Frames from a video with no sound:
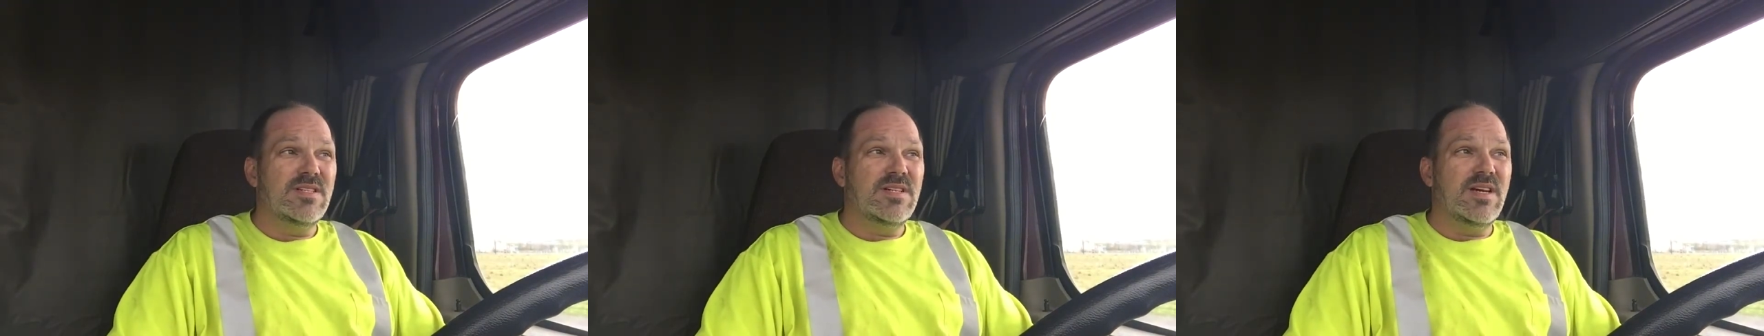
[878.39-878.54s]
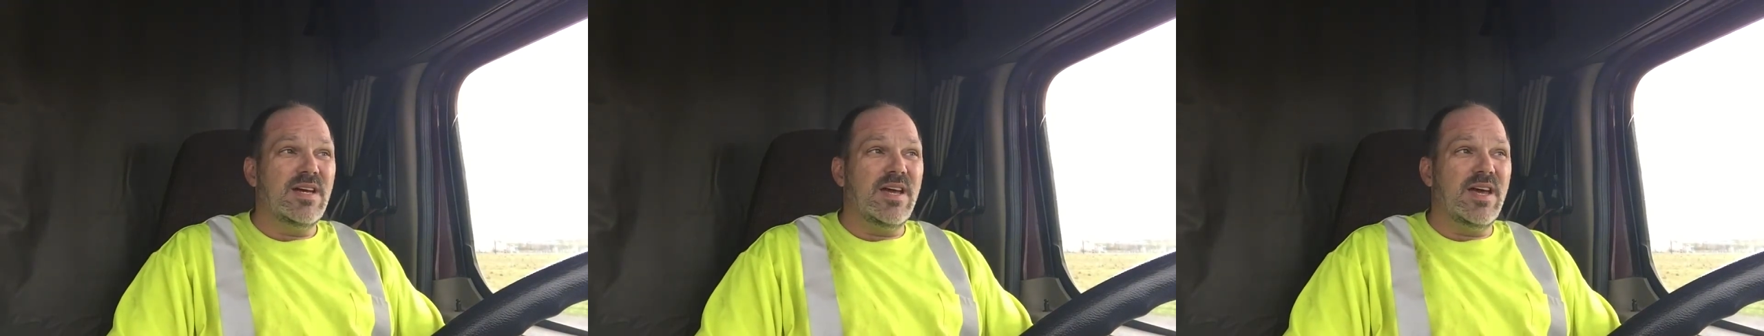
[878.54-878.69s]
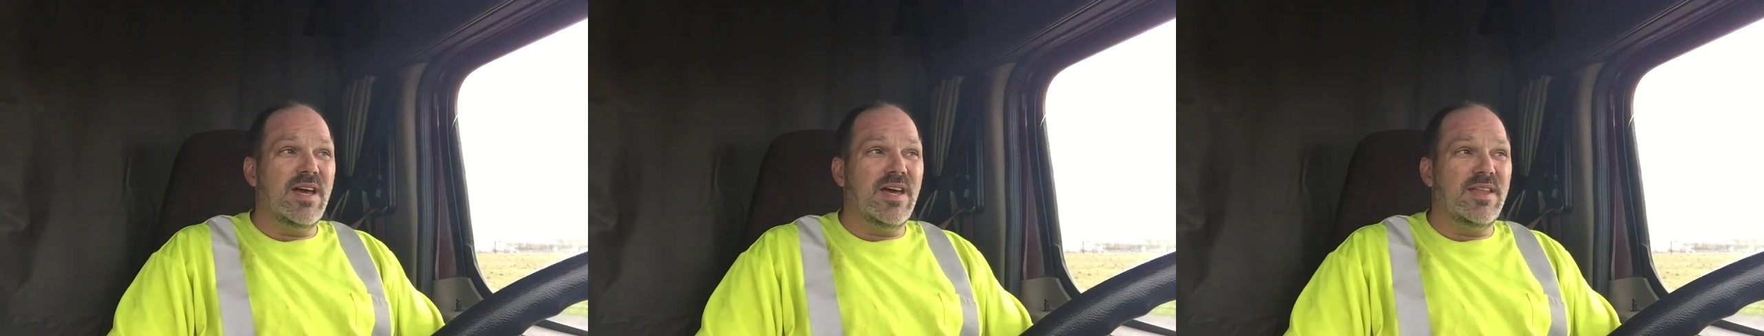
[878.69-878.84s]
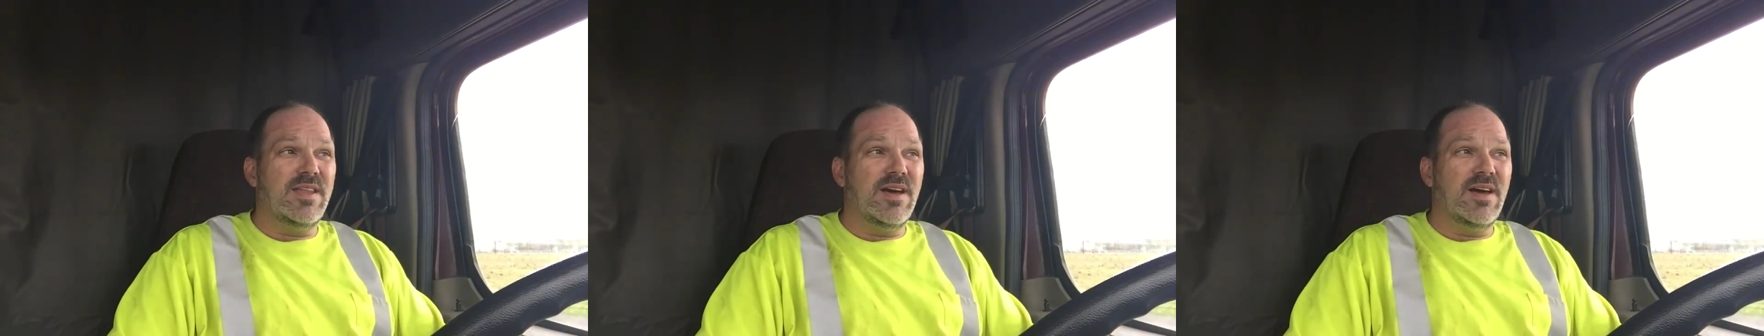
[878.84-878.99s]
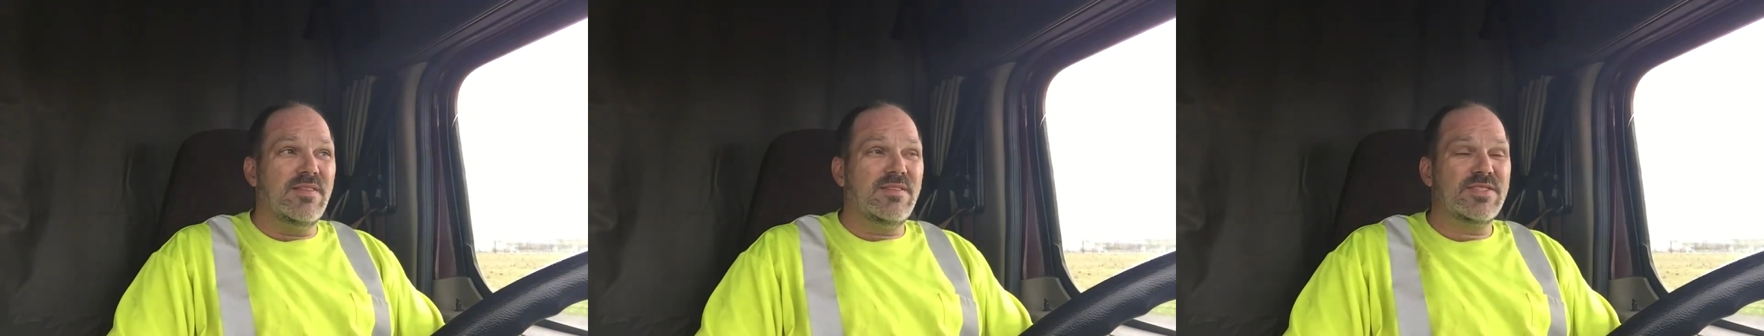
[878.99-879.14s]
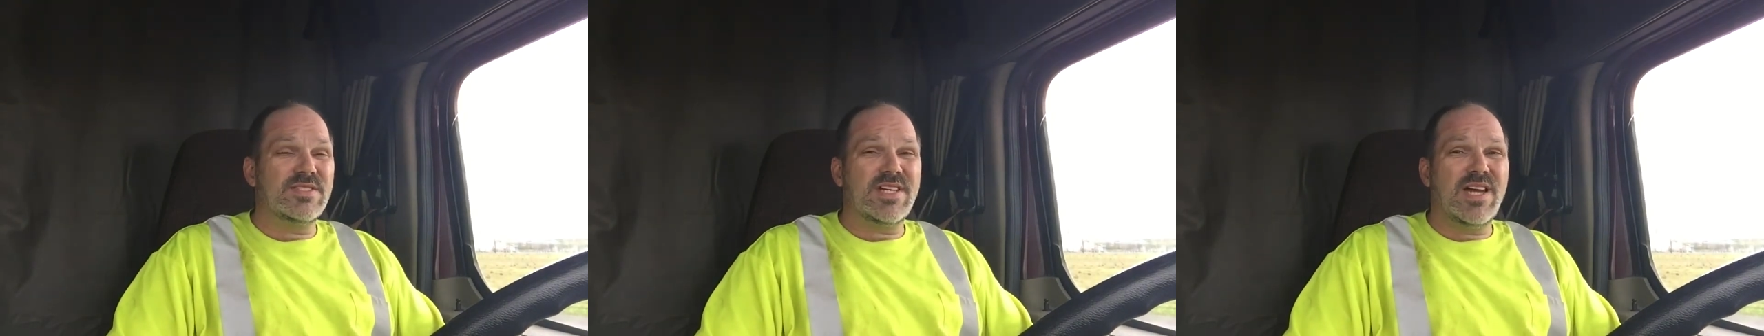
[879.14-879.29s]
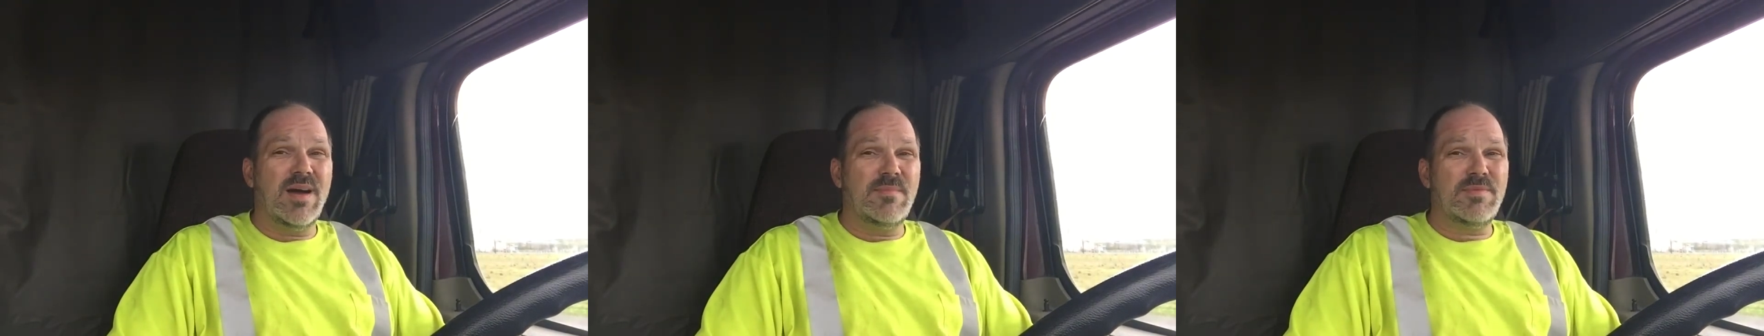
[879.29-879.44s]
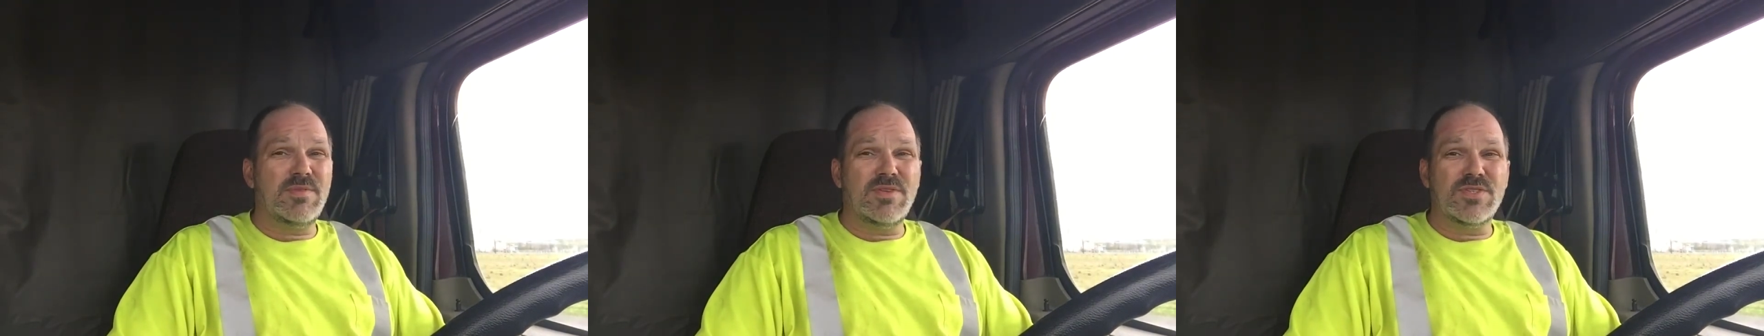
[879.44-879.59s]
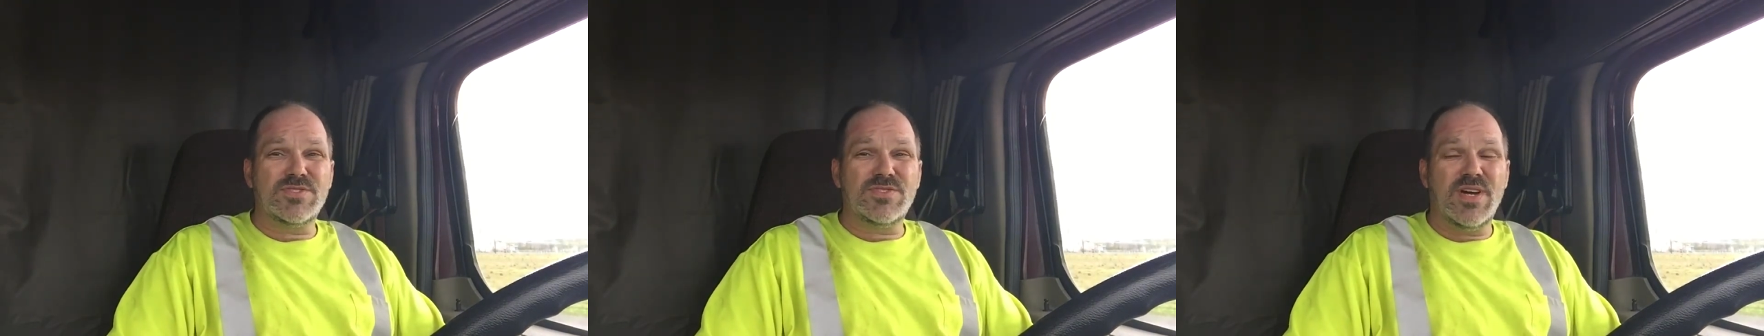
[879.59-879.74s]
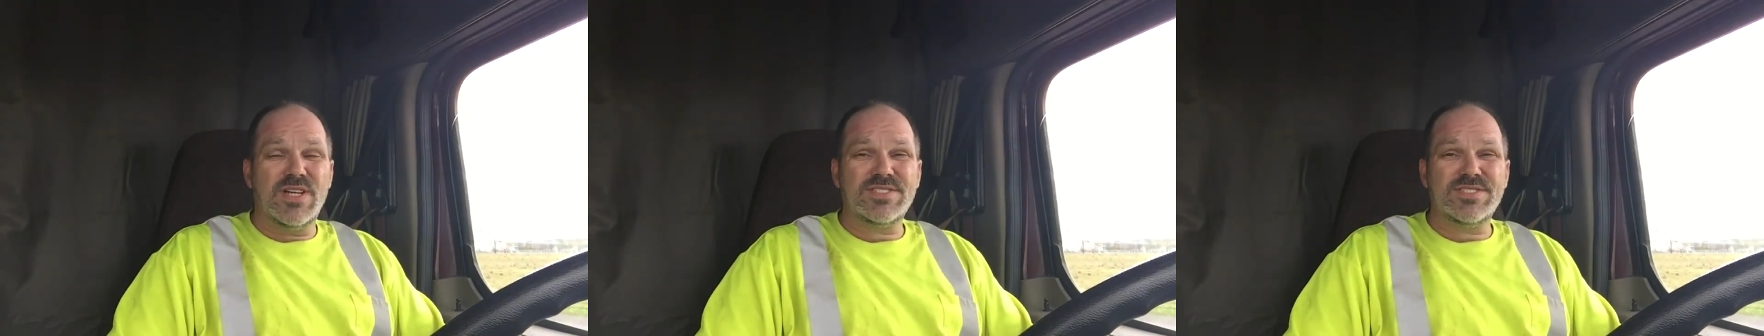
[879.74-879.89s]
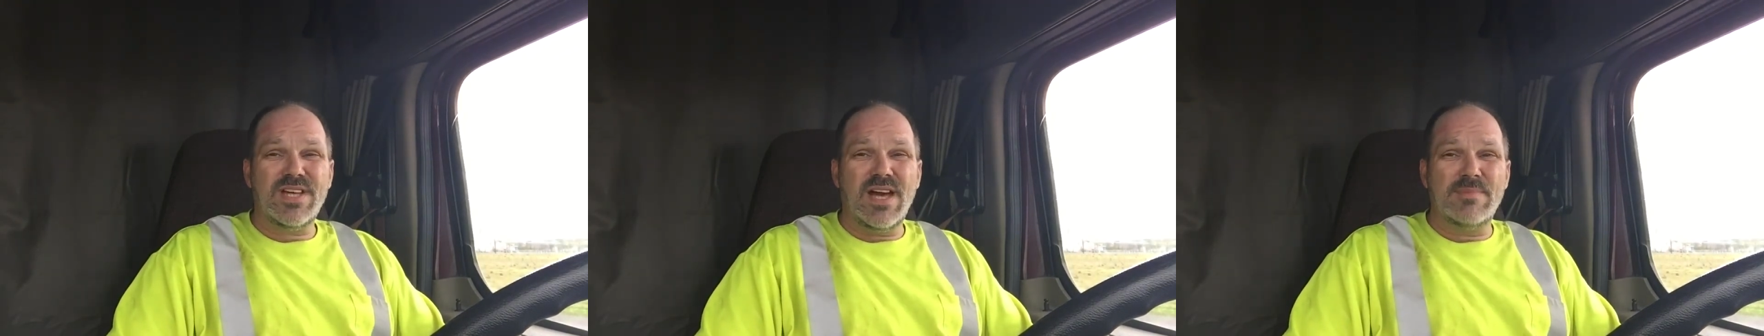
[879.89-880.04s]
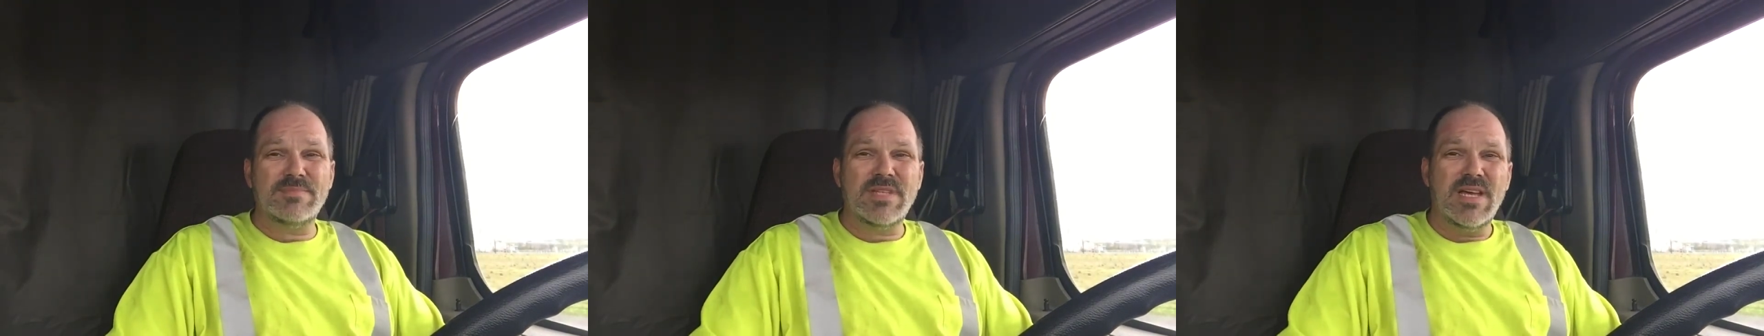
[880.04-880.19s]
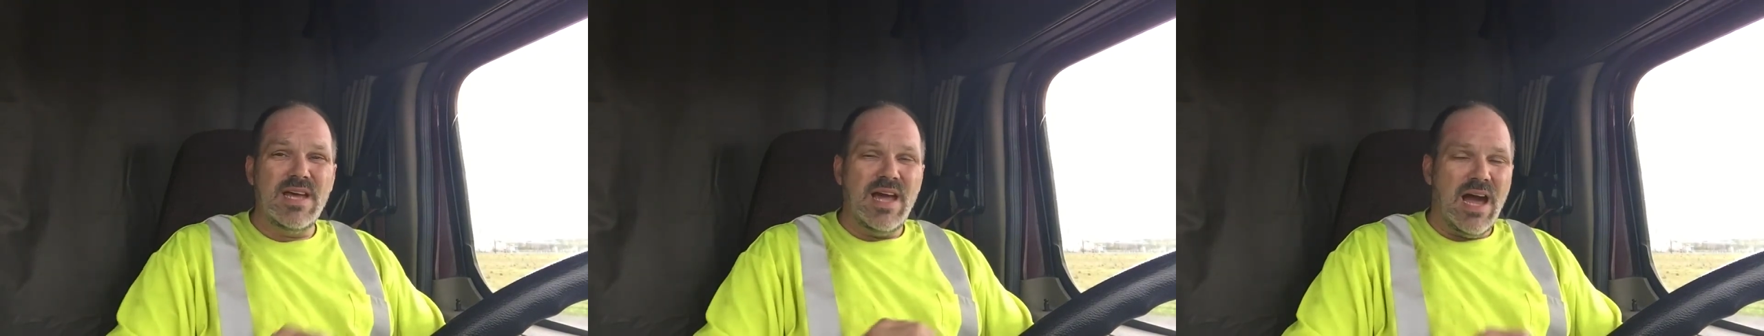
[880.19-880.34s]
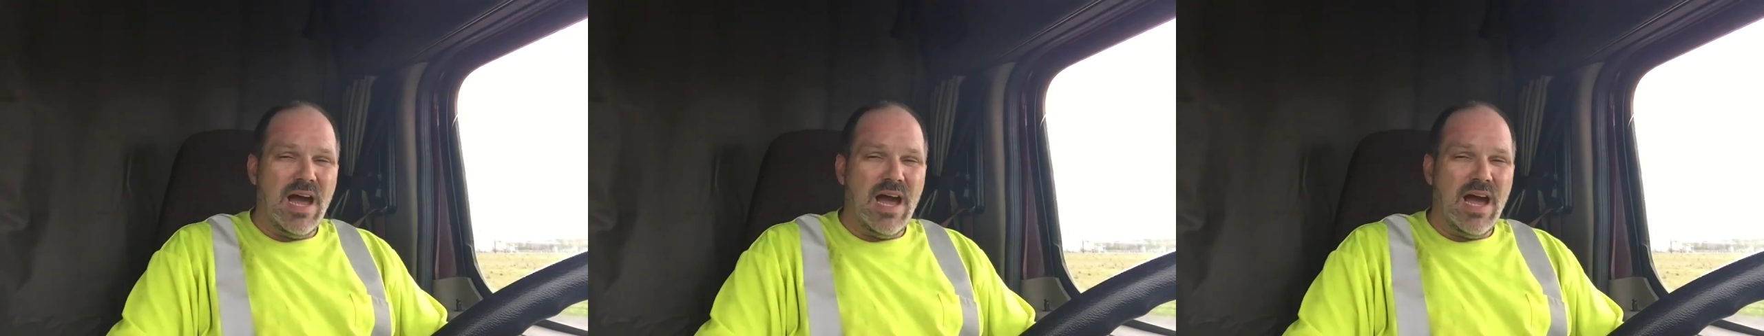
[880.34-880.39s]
and there's a couple little truck stops.